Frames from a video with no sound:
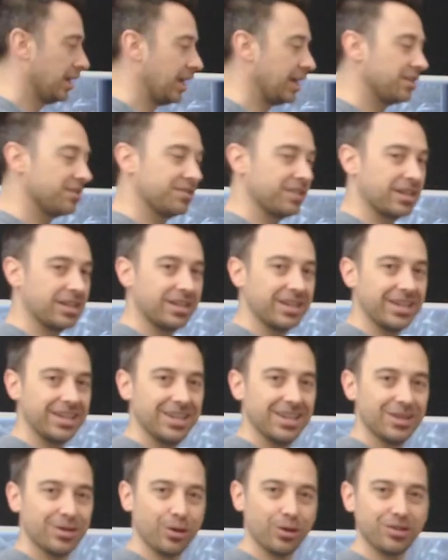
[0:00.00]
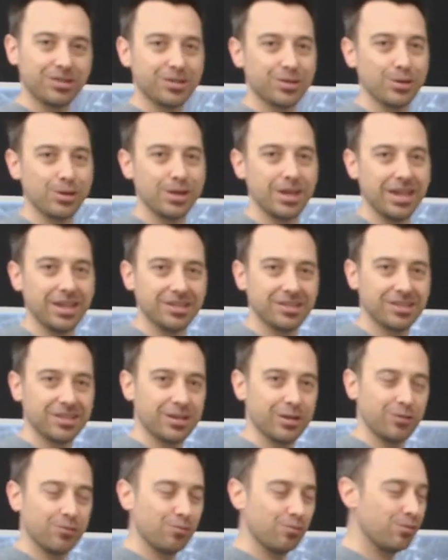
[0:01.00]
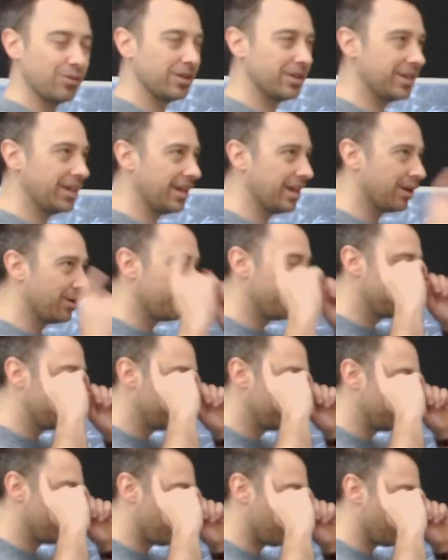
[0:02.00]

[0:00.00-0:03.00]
And suddenly, those two things can really help the